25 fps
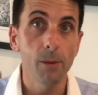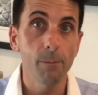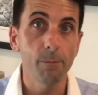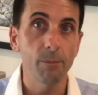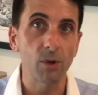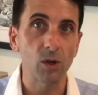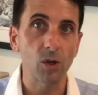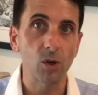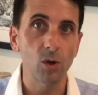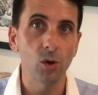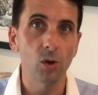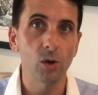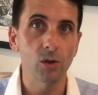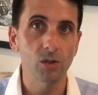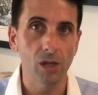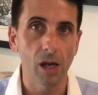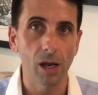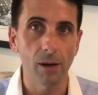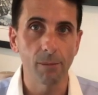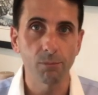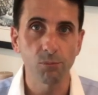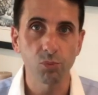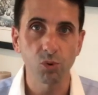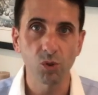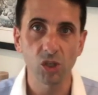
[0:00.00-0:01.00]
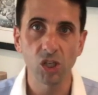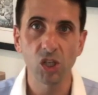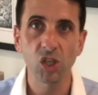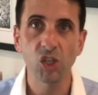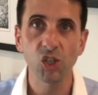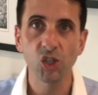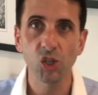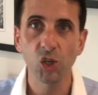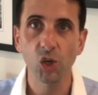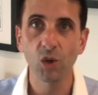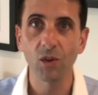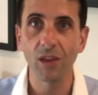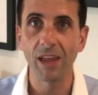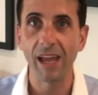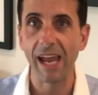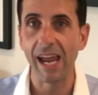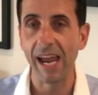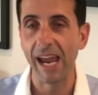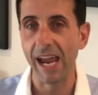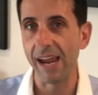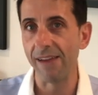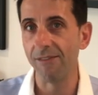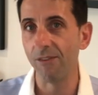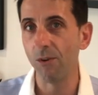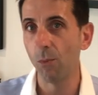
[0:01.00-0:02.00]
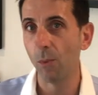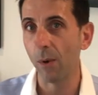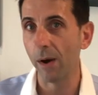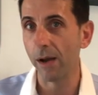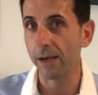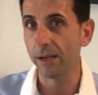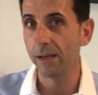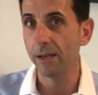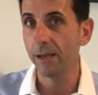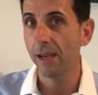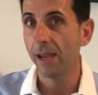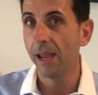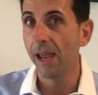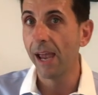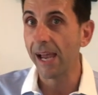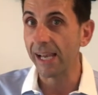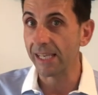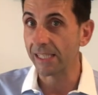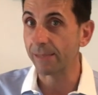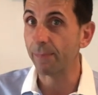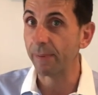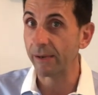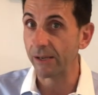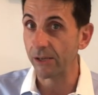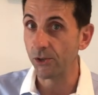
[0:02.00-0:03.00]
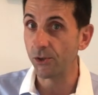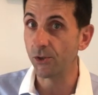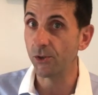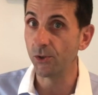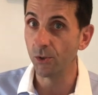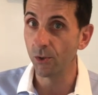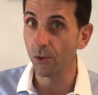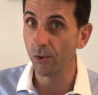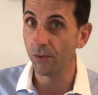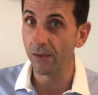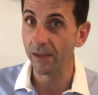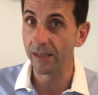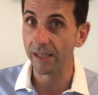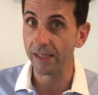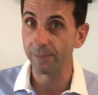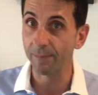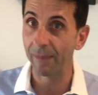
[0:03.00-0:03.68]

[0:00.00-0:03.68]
because I'm pretty sure that everyone has been doing this.